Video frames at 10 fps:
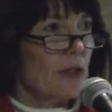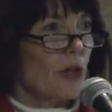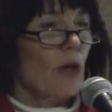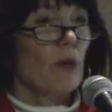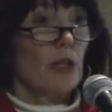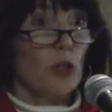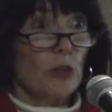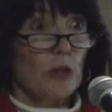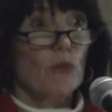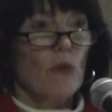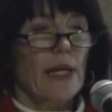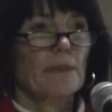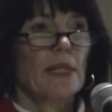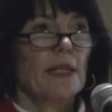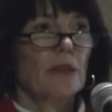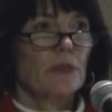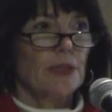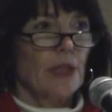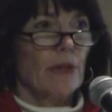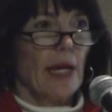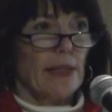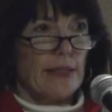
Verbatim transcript: I know a good winemaker will know how